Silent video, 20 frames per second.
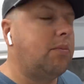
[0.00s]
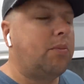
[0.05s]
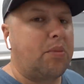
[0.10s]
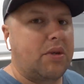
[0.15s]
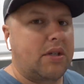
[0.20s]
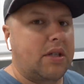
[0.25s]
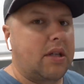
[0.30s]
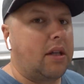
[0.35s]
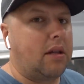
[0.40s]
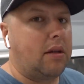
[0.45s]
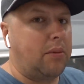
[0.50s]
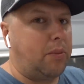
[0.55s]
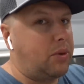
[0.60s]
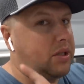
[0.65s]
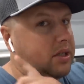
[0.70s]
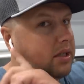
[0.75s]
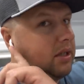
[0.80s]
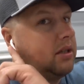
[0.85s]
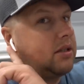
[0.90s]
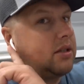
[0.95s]

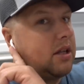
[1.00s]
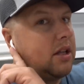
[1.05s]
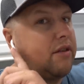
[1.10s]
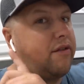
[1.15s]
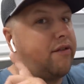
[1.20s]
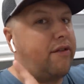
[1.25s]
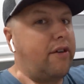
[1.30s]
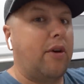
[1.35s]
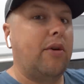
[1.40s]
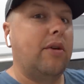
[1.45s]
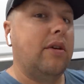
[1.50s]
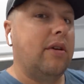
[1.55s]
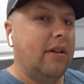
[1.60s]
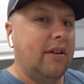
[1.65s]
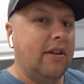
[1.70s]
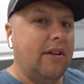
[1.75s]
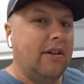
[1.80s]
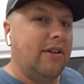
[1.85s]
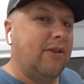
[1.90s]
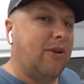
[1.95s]
Priscilla's on the phone
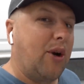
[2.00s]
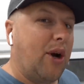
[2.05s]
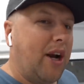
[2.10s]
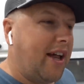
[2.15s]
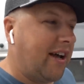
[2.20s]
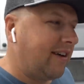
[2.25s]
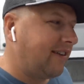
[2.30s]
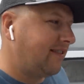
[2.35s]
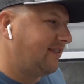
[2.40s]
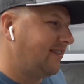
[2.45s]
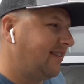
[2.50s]
right now.